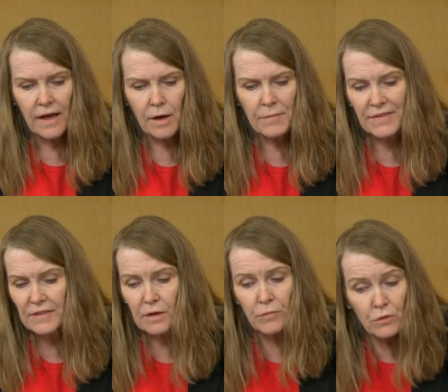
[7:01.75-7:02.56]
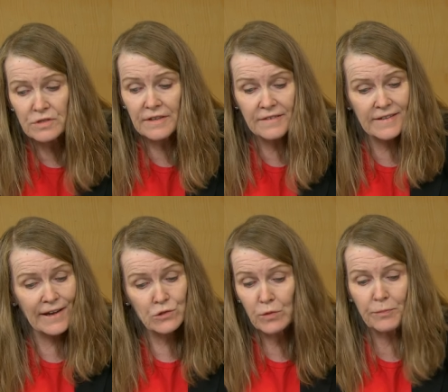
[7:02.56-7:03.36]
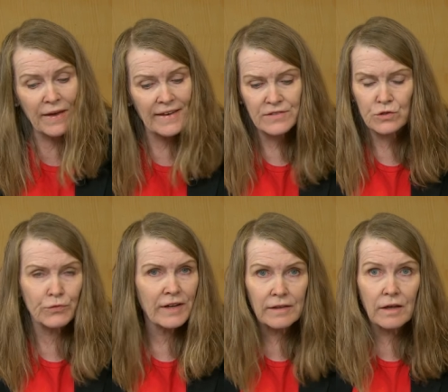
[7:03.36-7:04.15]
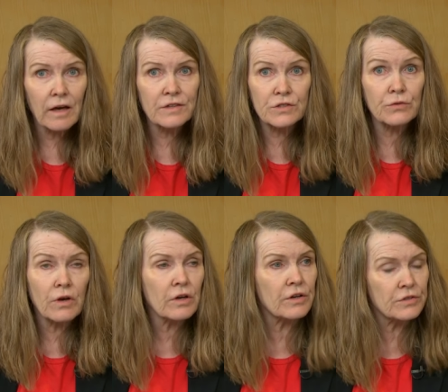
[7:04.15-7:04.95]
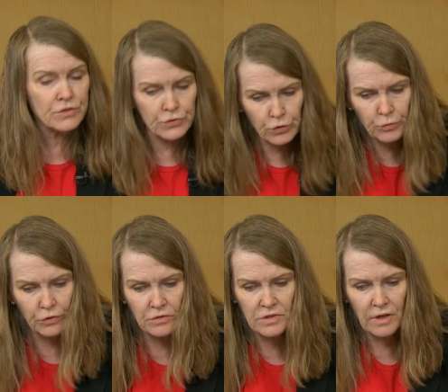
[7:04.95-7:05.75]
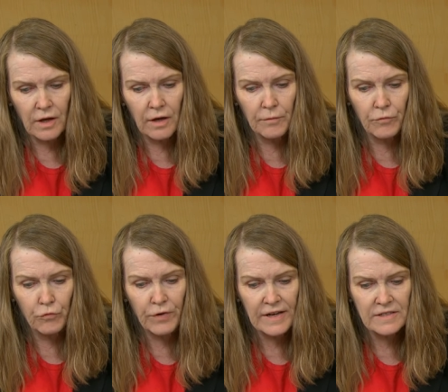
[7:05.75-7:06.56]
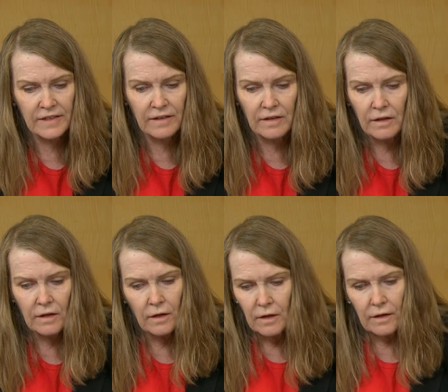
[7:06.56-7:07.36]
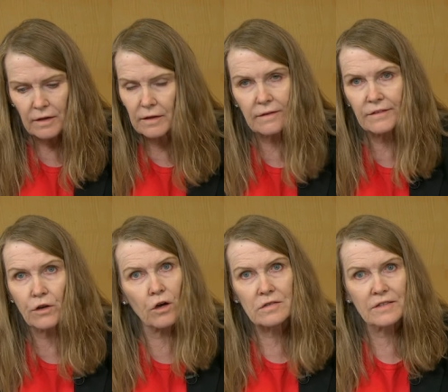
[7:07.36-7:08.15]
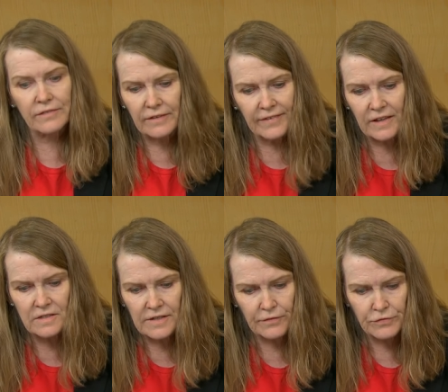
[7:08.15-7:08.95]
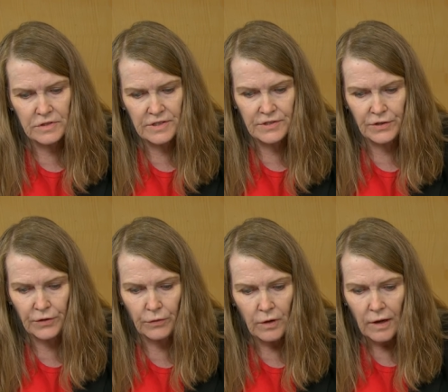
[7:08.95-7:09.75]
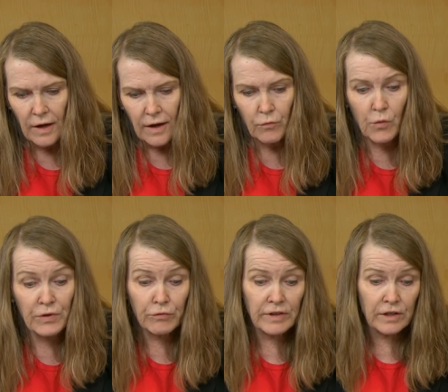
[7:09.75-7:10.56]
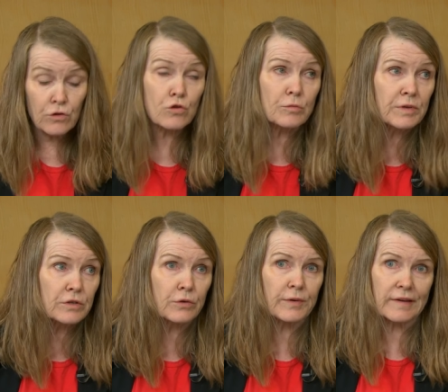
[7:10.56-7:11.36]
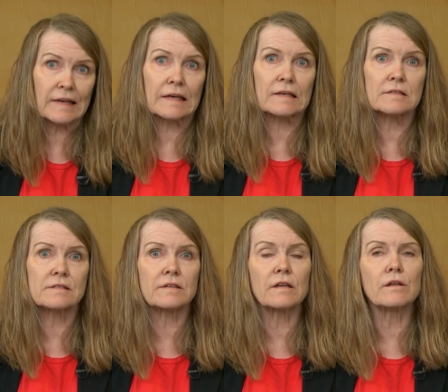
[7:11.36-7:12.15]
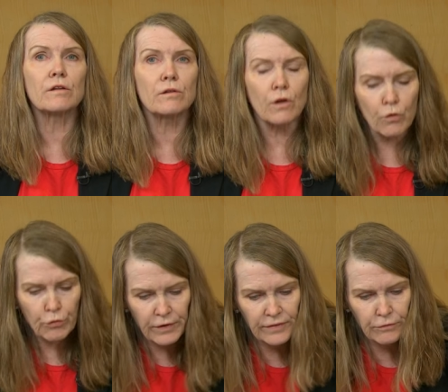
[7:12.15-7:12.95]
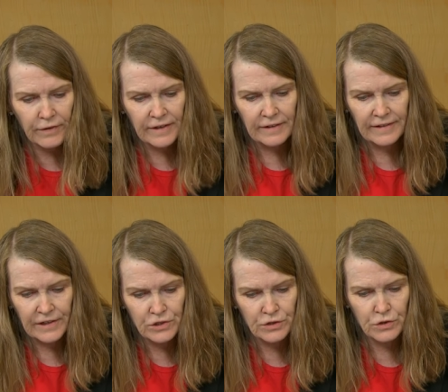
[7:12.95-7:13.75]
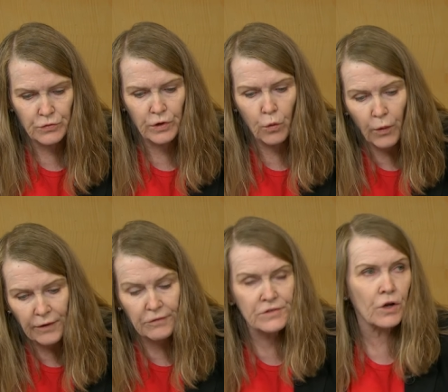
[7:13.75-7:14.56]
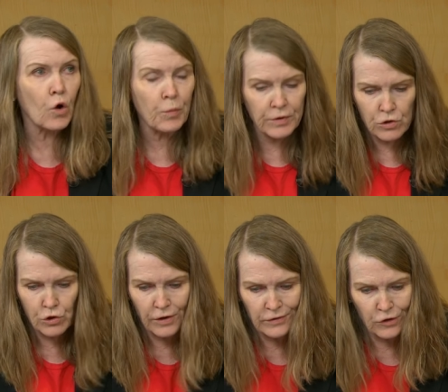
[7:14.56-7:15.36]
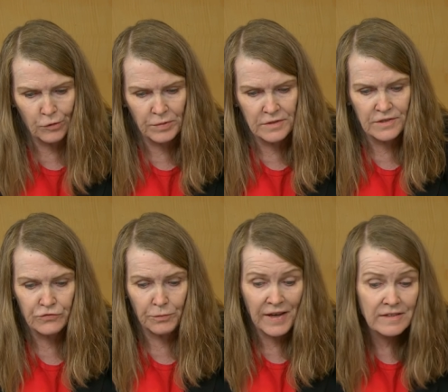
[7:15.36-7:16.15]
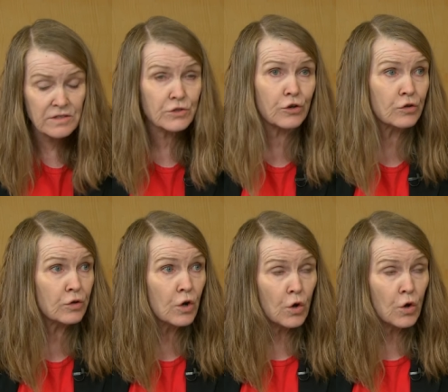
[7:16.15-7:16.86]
Um, and mostly the tax will be passed directly on to consumers, um, raising uh, the cost of living in San Francisco. What we really should be doing is lowering the regulations required to open a child care business from Head Start